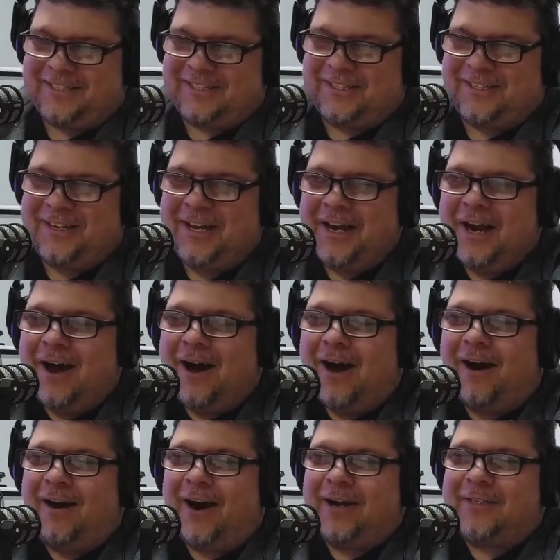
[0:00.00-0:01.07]
good.
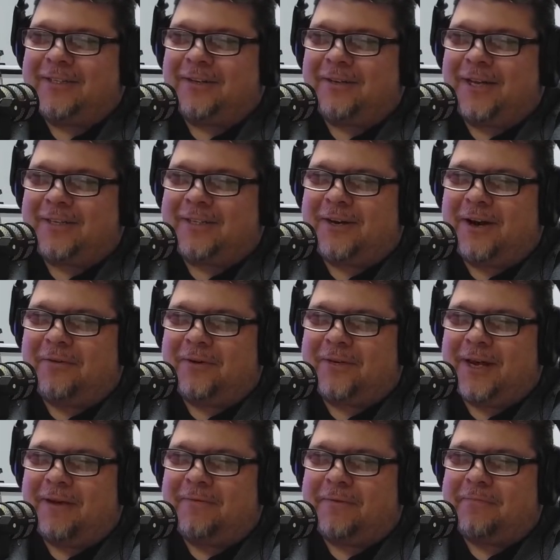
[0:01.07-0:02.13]
All right, so let's talk with
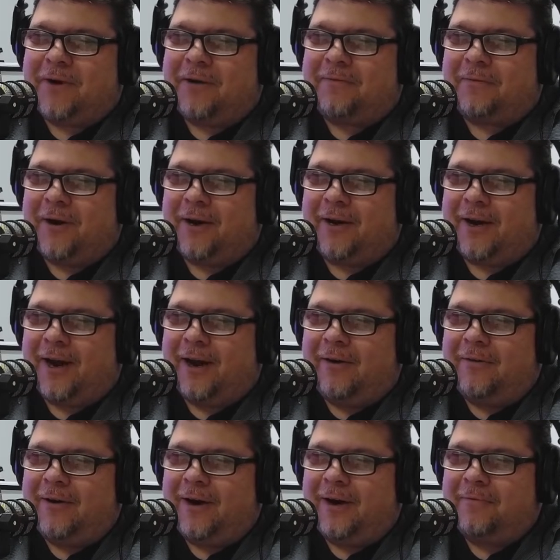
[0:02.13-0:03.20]
David Buff right
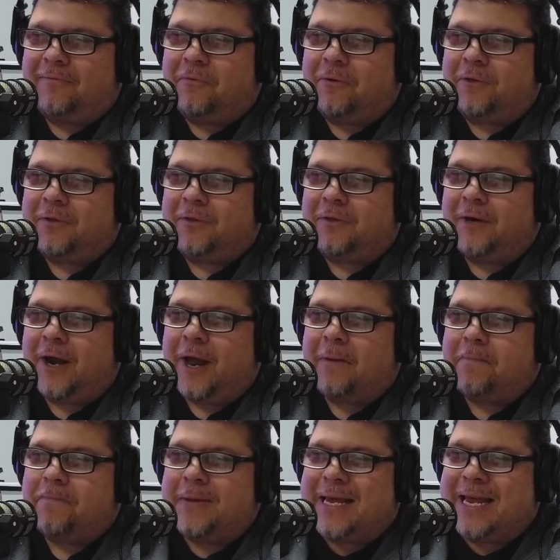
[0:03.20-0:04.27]
now, forester
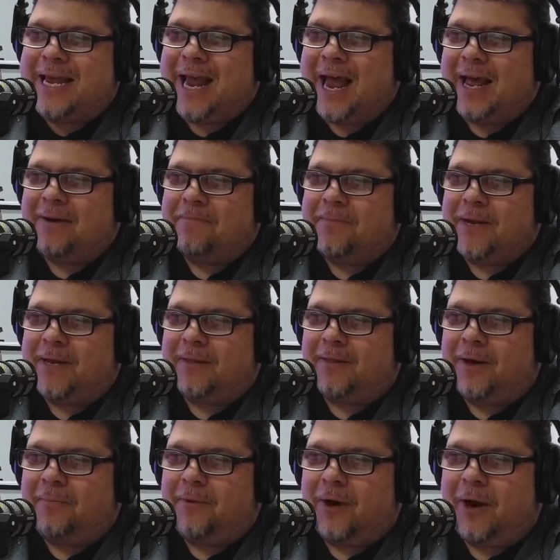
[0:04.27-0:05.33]
at B&B
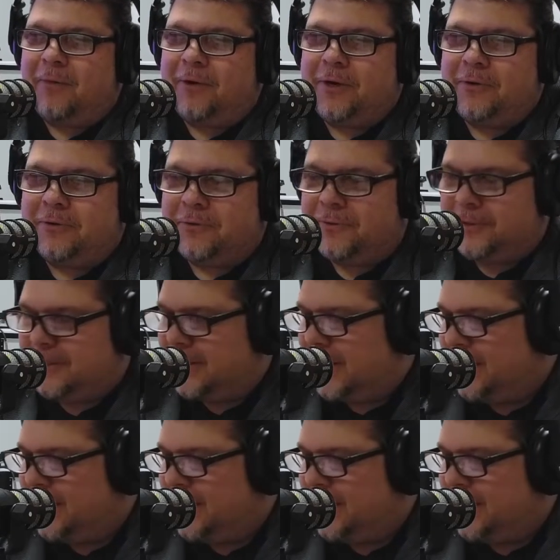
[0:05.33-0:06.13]
Lumber. How are you doing today,